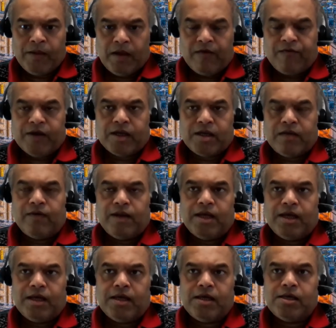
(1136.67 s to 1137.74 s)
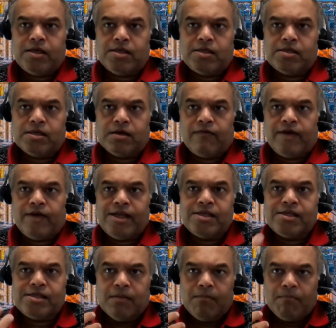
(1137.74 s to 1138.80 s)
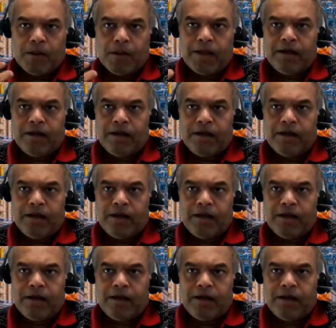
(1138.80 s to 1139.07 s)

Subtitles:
effectively is a very simple